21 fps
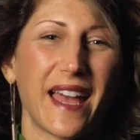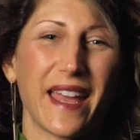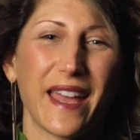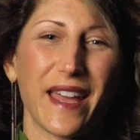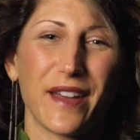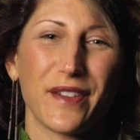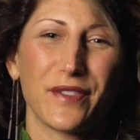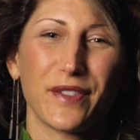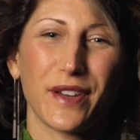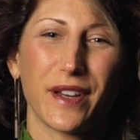I
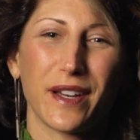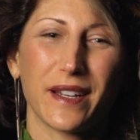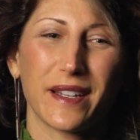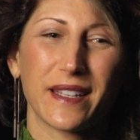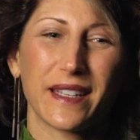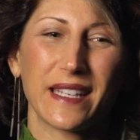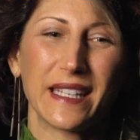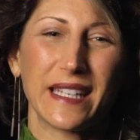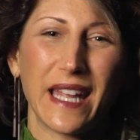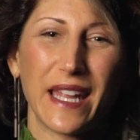have a
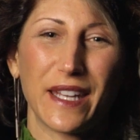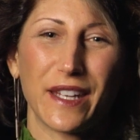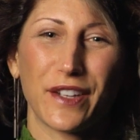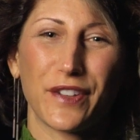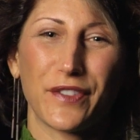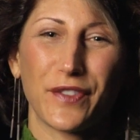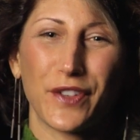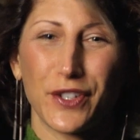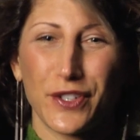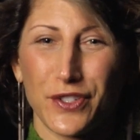
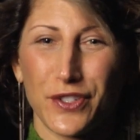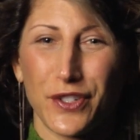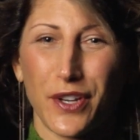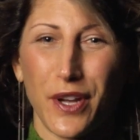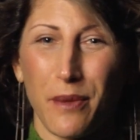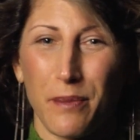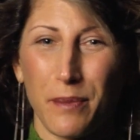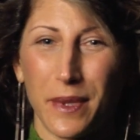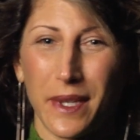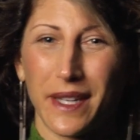kinetic furniture
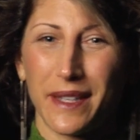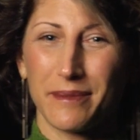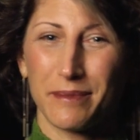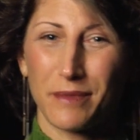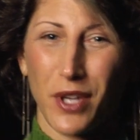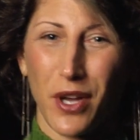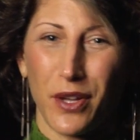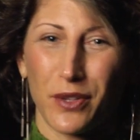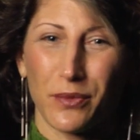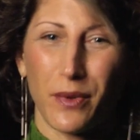company
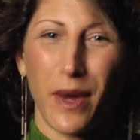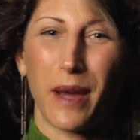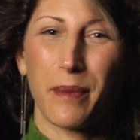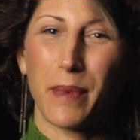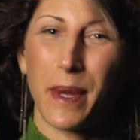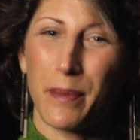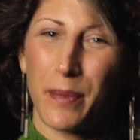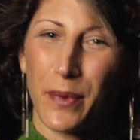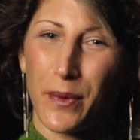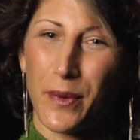called Rock
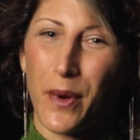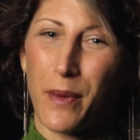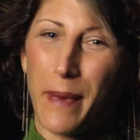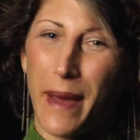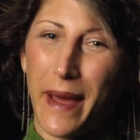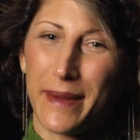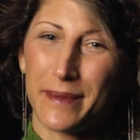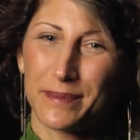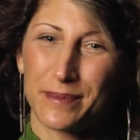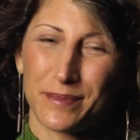Paper Robot.